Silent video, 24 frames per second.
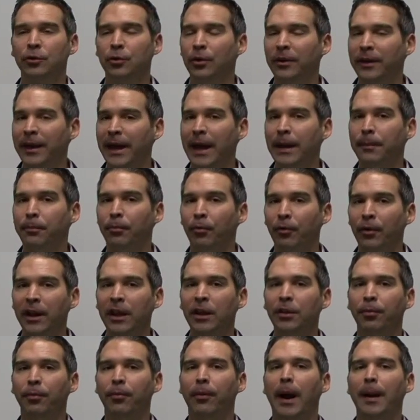you can't
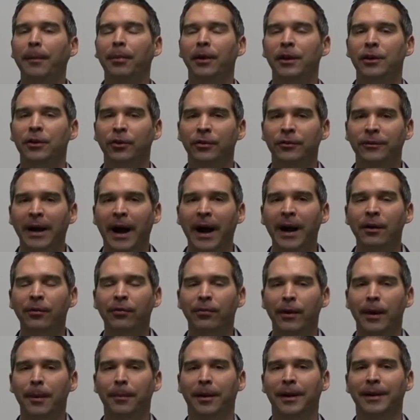breathe properly and your
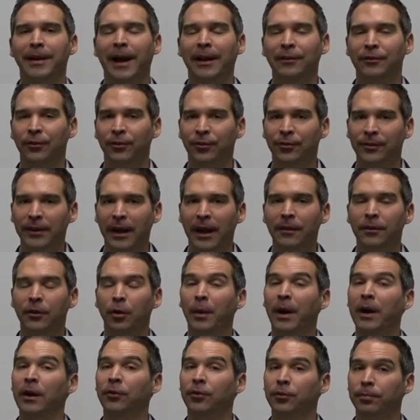diaphragm cannot distend the
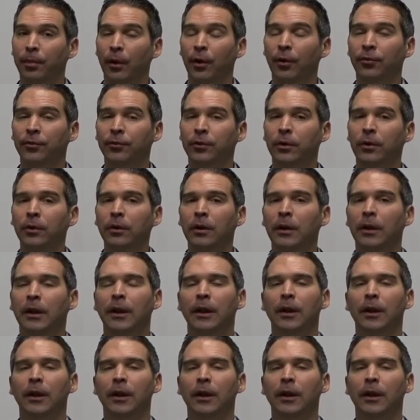way it's supposed to.